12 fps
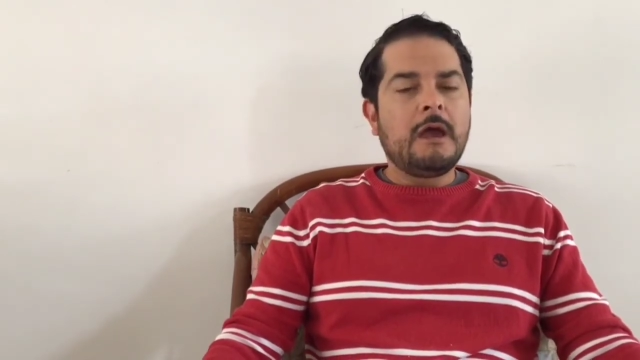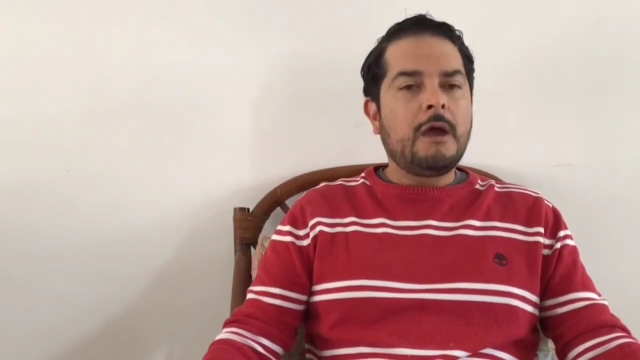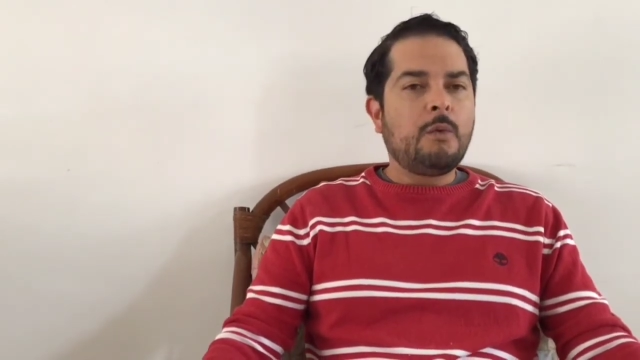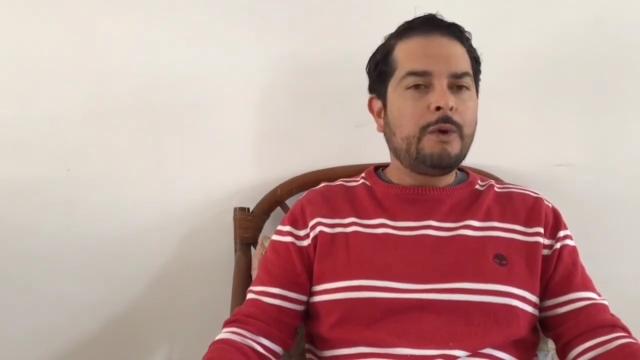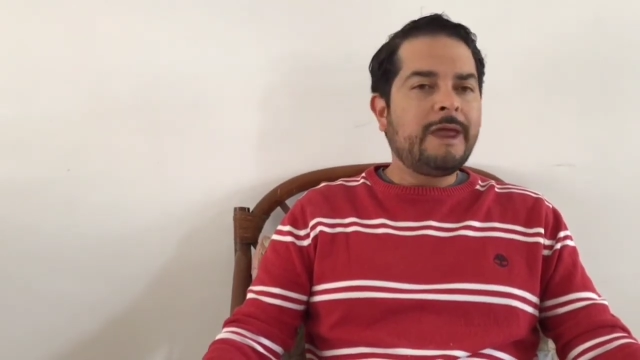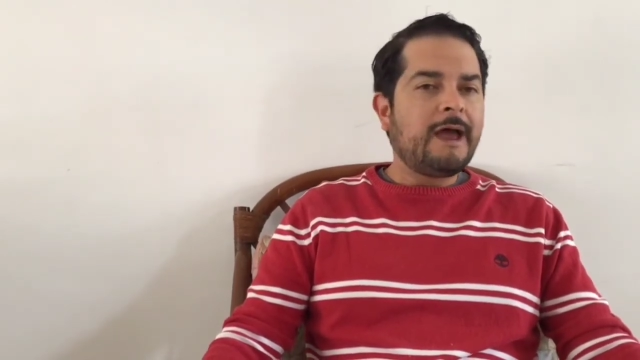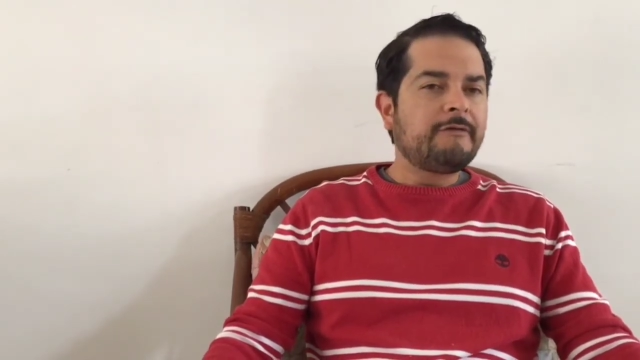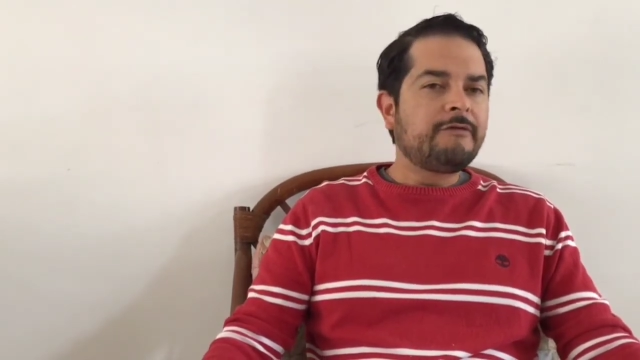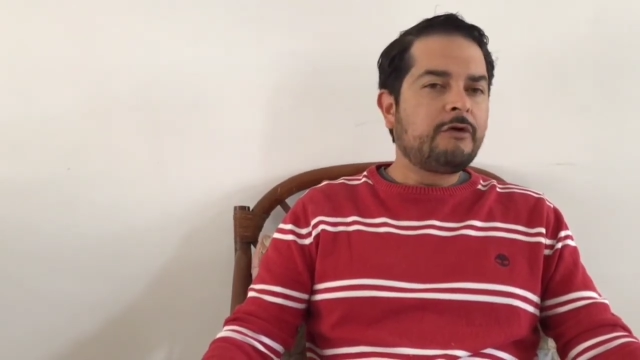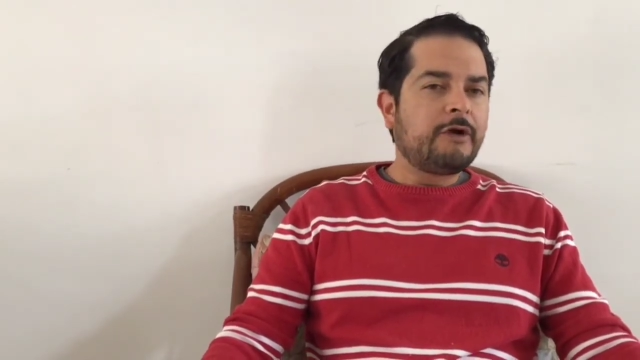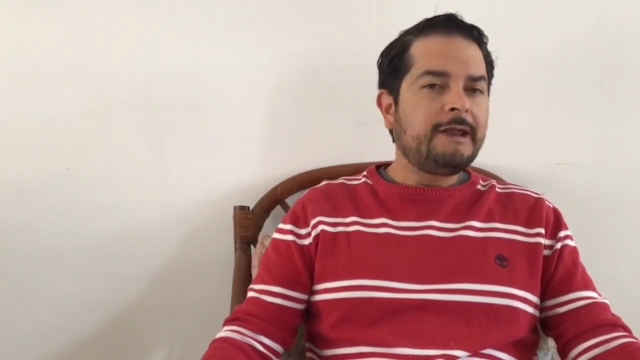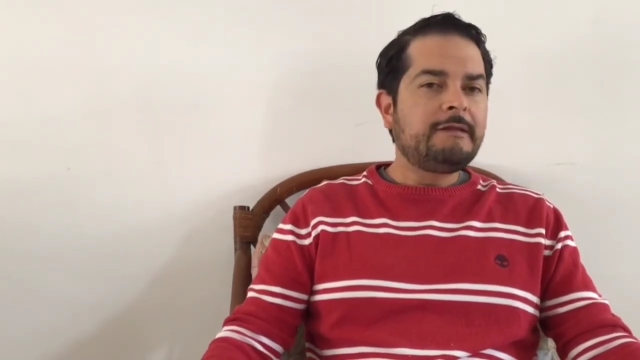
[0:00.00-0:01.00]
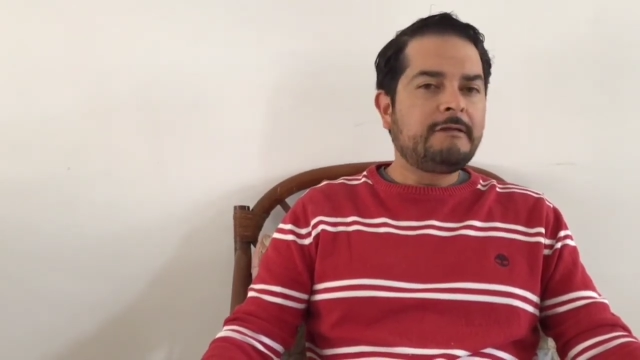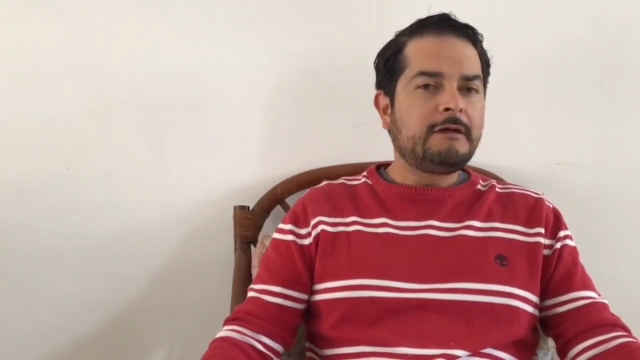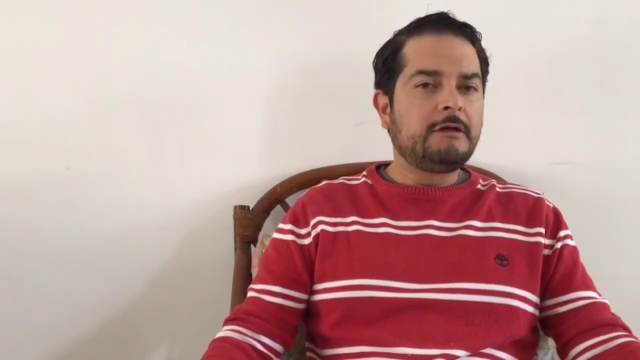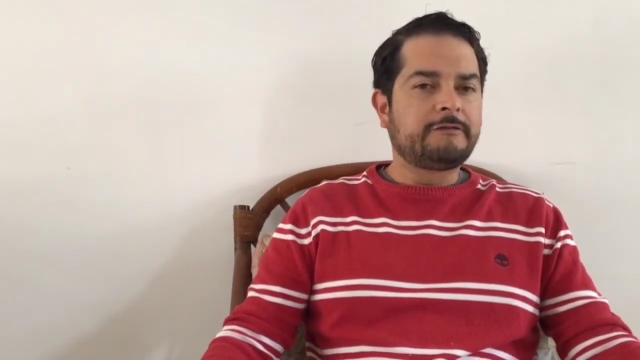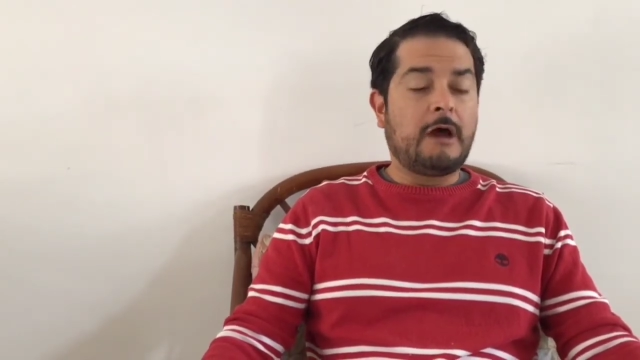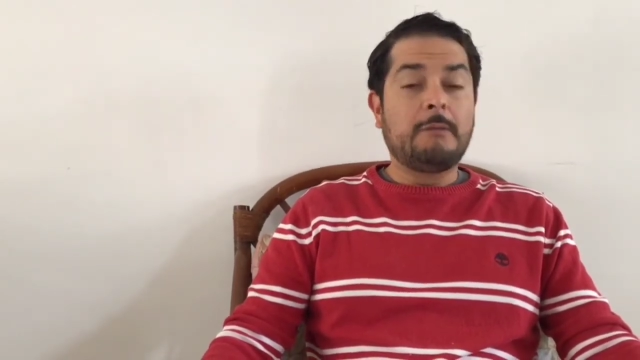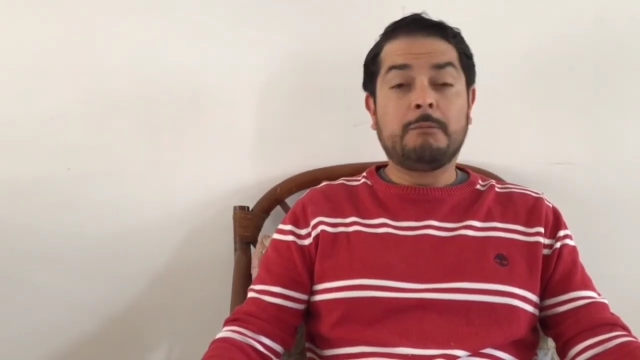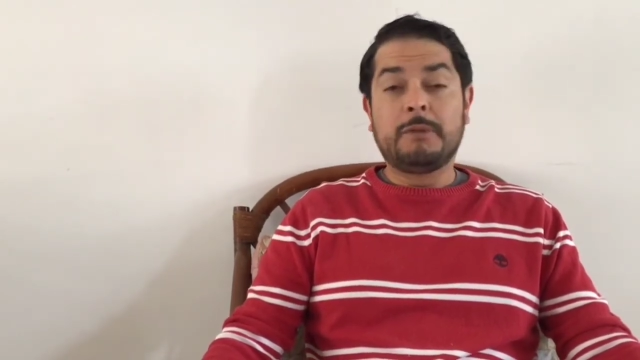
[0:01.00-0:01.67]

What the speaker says: We have great deals on